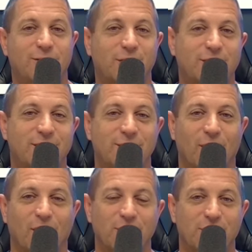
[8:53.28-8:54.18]
just
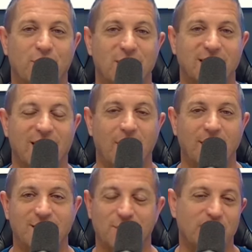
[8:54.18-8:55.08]
dessert just wasn't
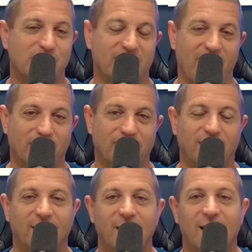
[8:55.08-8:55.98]
coming. So we just left.
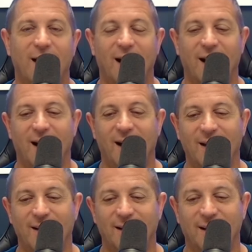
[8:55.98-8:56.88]

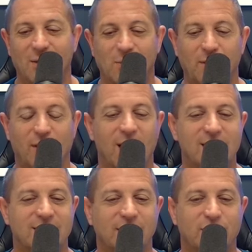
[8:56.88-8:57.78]
Uh, and we
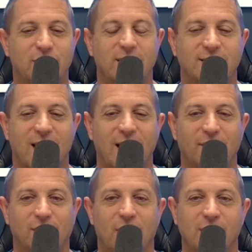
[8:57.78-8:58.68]
realized like she had said
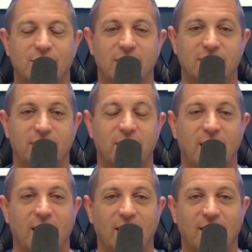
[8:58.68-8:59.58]
after entrees, if you
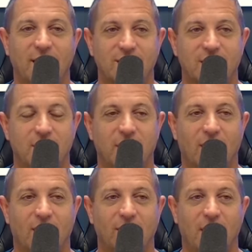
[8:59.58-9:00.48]
need anything else, let me
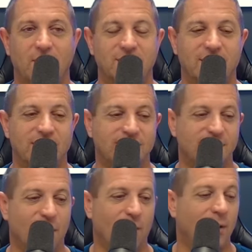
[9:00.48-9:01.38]
know. And that was it.
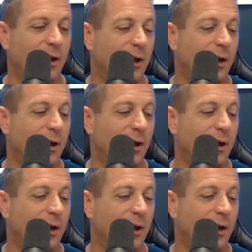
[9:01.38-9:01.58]
So